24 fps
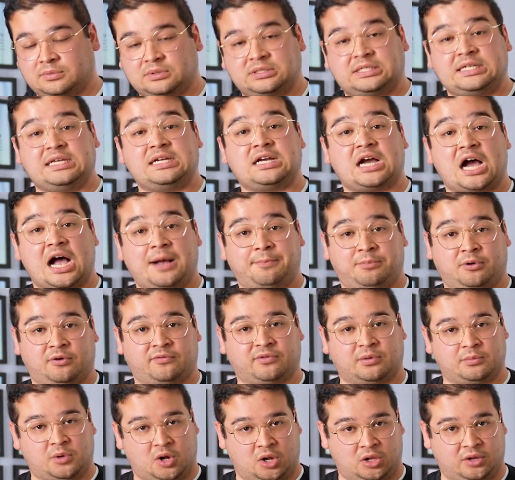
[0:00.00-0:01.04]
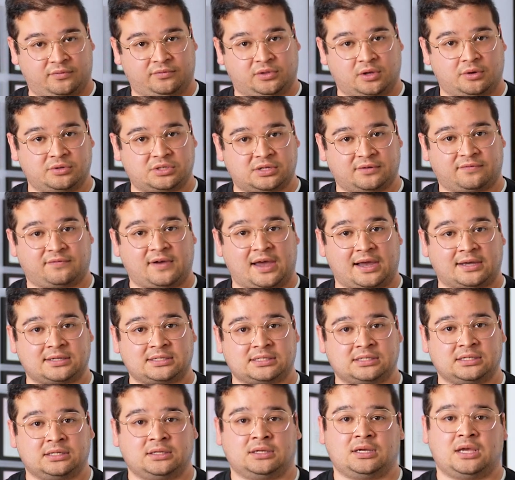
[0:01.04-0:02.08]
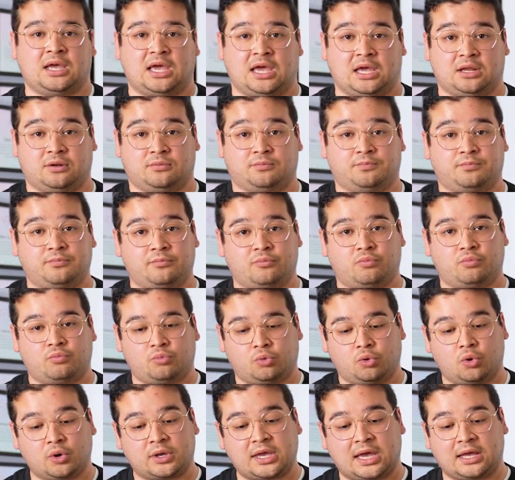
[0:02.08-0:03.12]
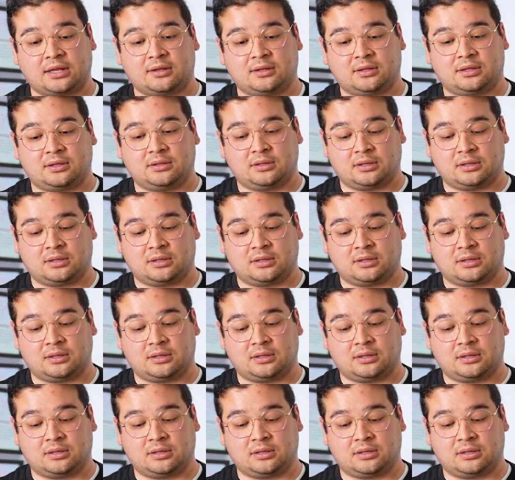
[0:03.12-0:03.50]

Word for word: decouple from all of those effects and look at,